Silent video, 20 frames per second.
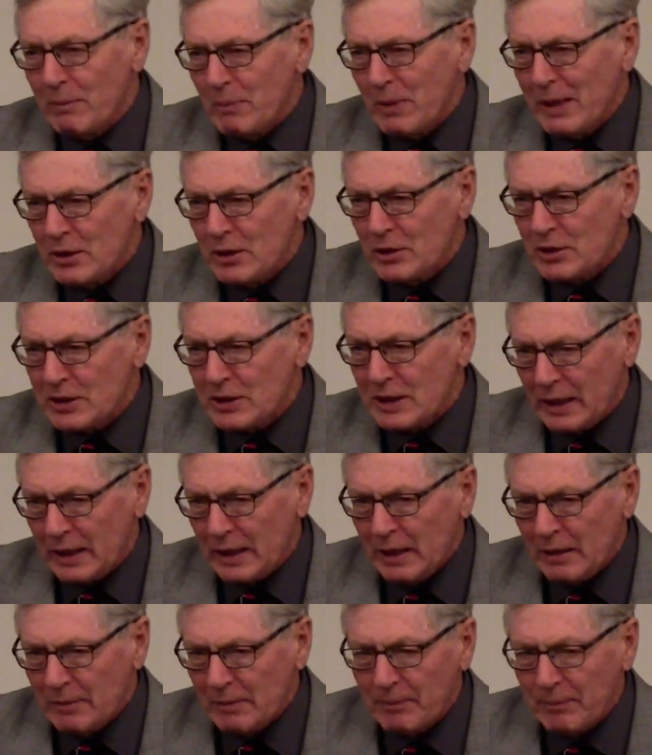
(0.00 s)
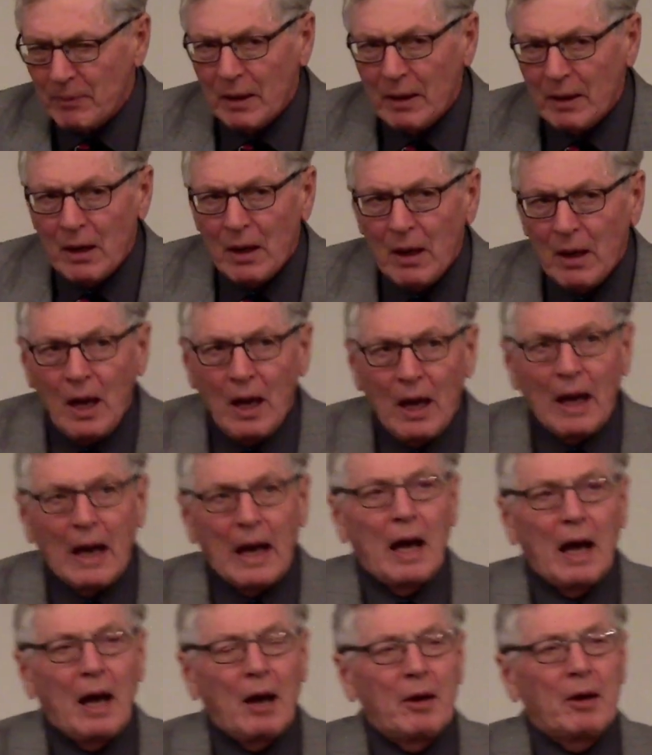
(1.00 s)

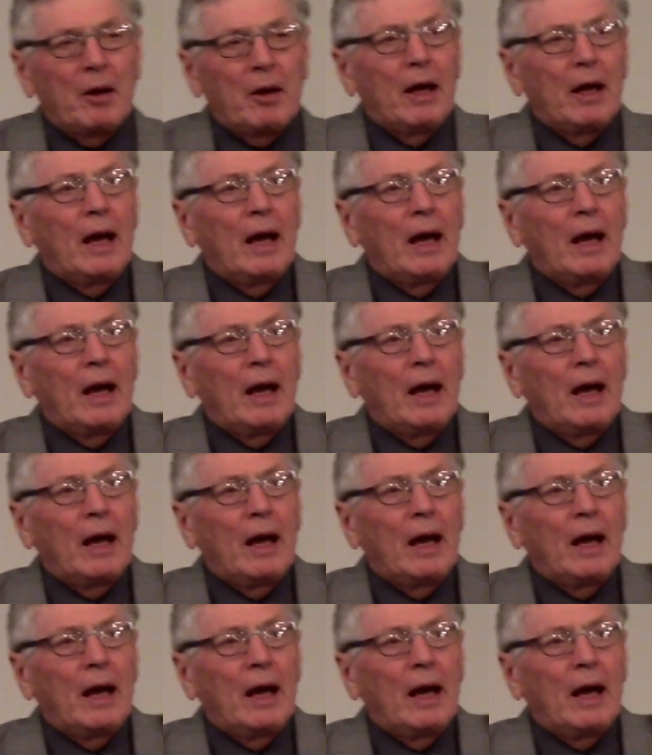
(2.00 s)
BC,